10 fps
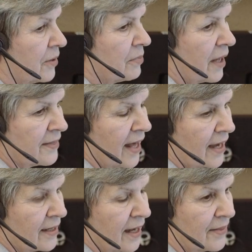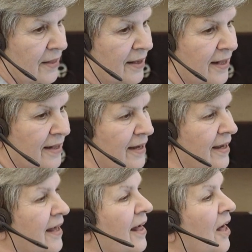So if I had a confetti
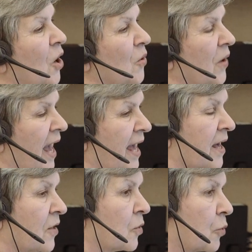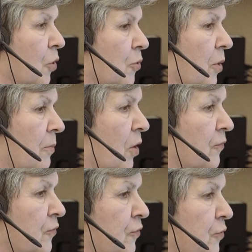machine, I would be doing that
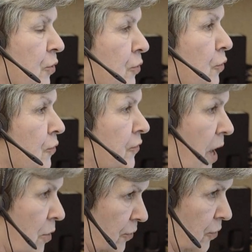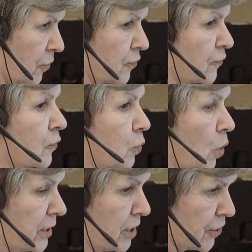at all the appointments to
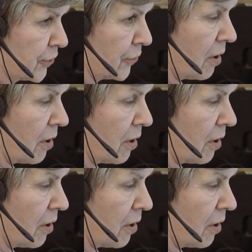say, you need a